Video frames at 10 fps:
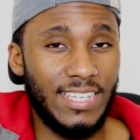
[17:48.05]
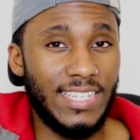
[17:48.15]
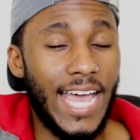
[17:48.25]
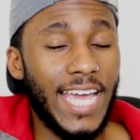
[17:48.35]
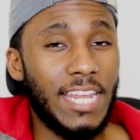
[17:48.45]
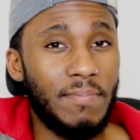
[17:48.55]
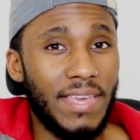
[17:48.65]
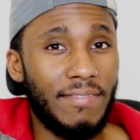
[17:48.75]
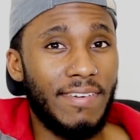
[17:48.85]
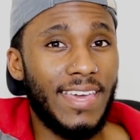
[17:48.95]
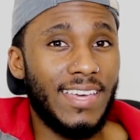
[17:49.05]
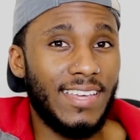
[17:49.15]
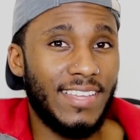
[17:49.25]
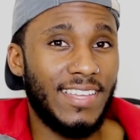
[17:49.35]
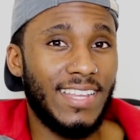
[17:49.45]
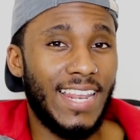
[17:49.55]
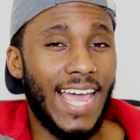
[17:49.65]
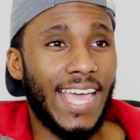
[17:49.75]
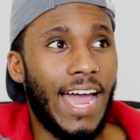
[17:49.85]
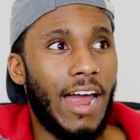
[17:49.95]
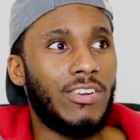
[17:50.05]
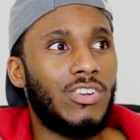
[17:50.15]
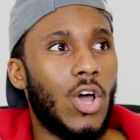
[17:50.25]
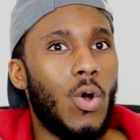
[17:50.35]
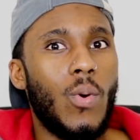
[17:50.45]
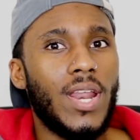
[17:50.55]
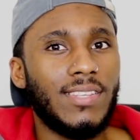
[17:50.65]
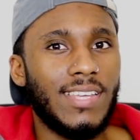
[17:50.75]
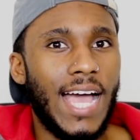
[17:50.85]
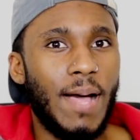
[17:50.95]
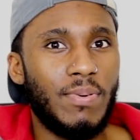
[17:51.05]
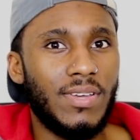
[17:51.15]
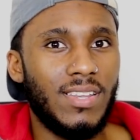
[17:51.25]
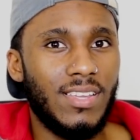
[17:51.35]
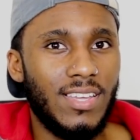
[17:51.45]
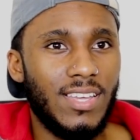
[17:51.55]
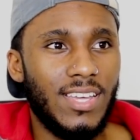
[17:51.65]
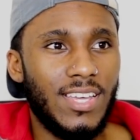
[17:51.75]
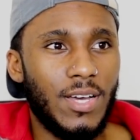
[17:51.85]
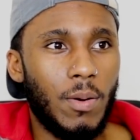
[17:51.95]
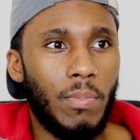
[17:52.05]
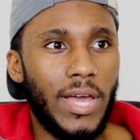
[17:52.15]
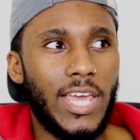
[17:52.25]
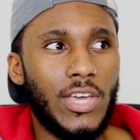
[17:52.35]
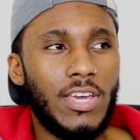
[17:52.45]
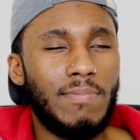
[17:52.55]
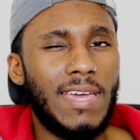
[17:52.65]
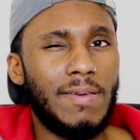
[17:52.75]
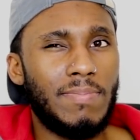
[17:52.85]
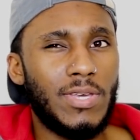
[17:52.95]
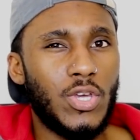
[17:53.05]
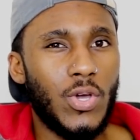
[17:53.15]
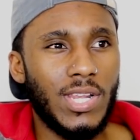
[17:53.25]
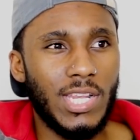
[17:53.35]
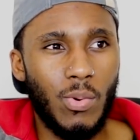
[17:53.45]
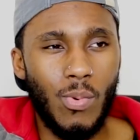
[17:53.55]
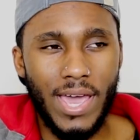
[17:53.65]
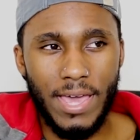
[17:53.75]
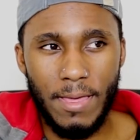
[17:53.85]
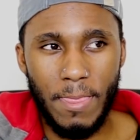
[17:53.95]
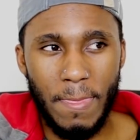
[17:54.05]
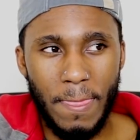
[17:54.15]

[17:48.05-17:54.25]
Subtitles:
Is that going to be a thing? Like, I don't want it to happen. But it could maybe be good in a way.